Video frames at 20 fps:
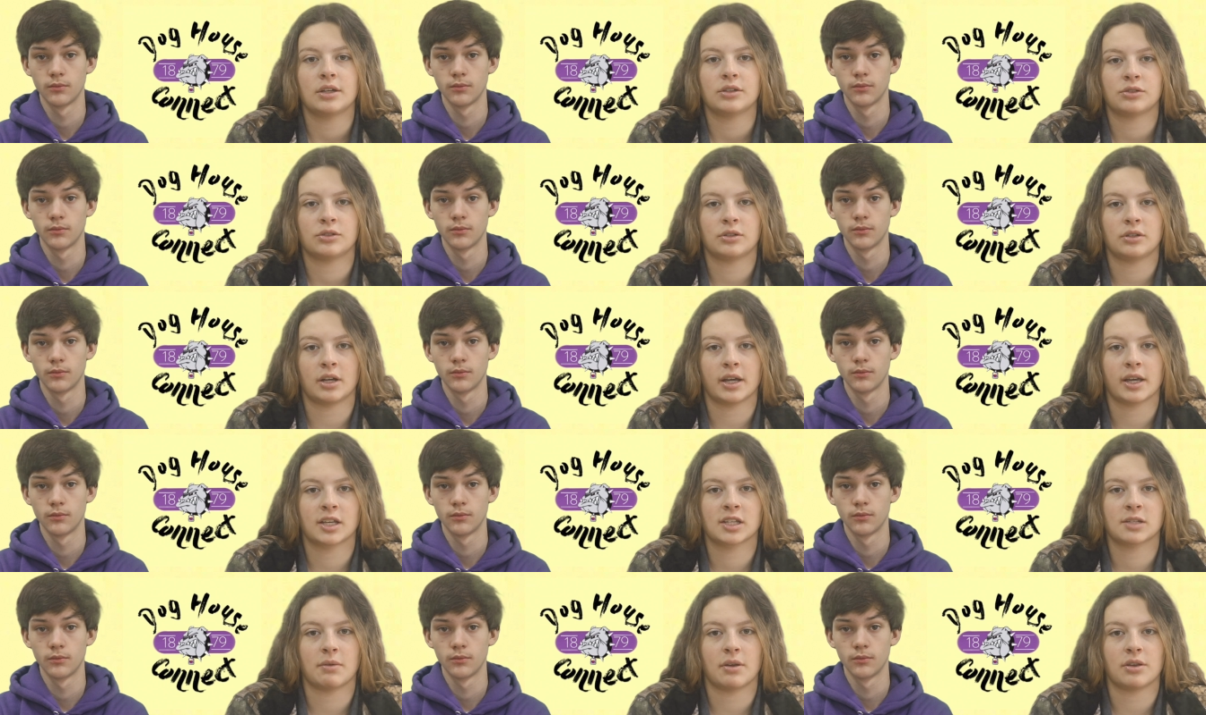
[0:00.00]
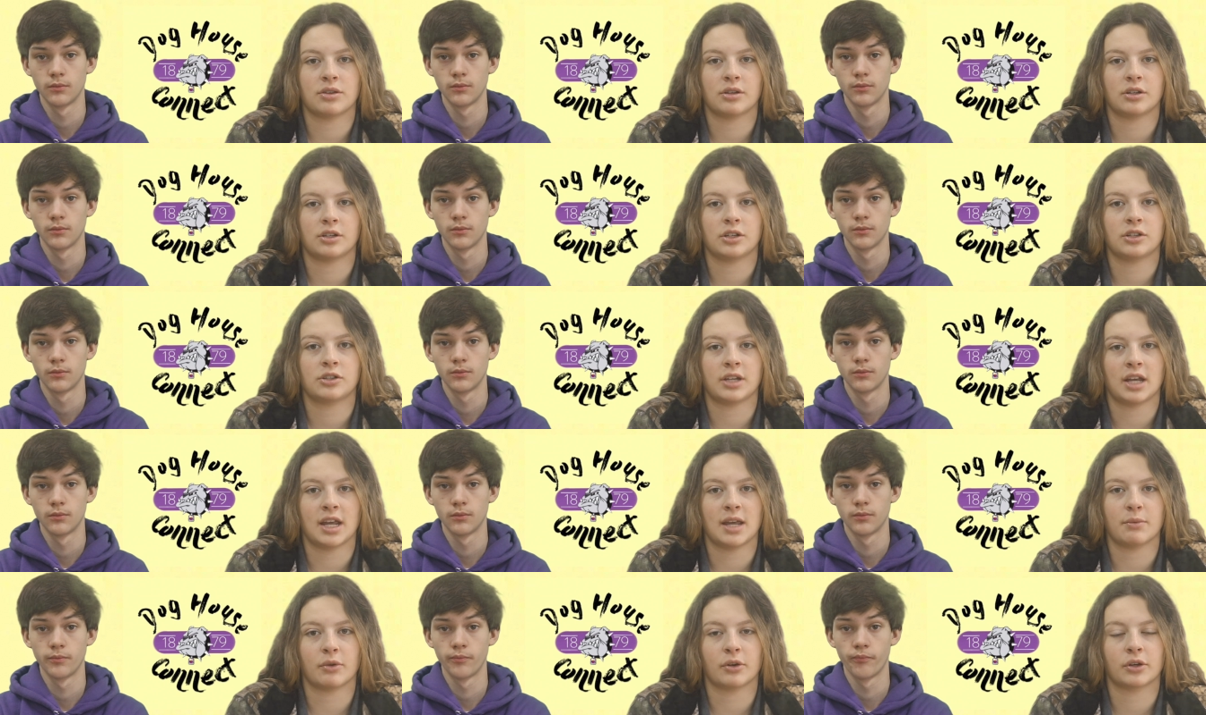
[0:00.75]
Speaker 1: to not expose her to
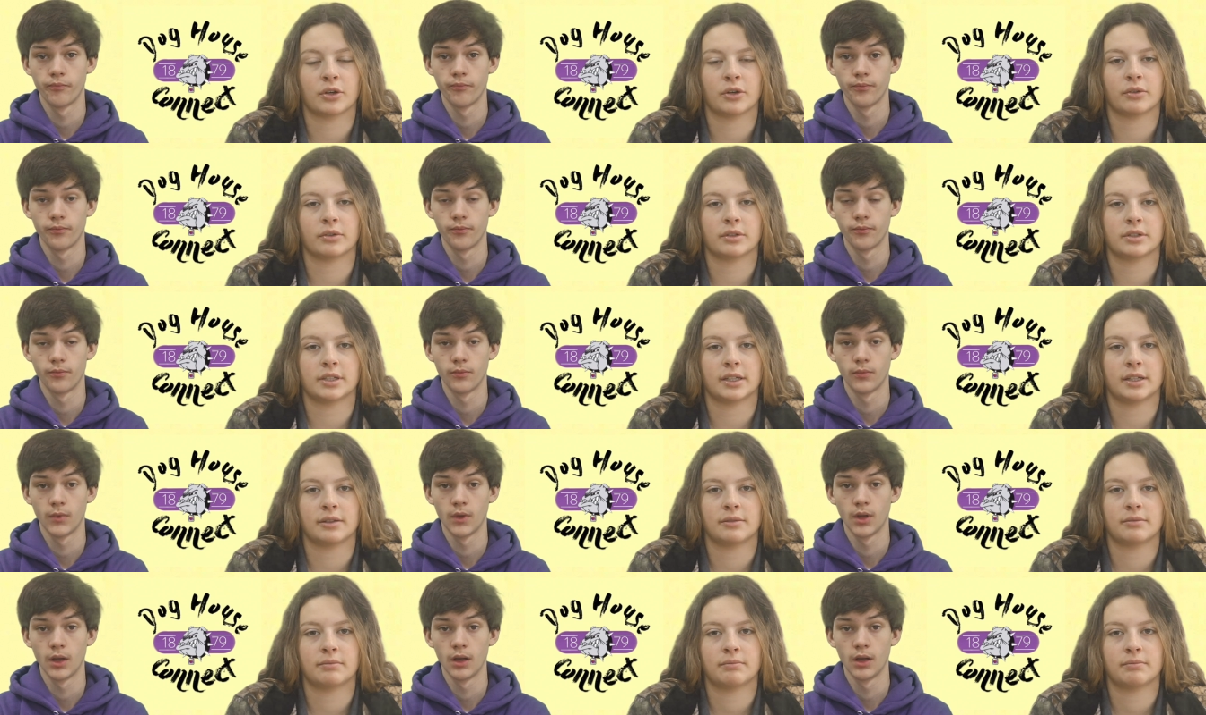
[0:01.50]
shame or cruelty.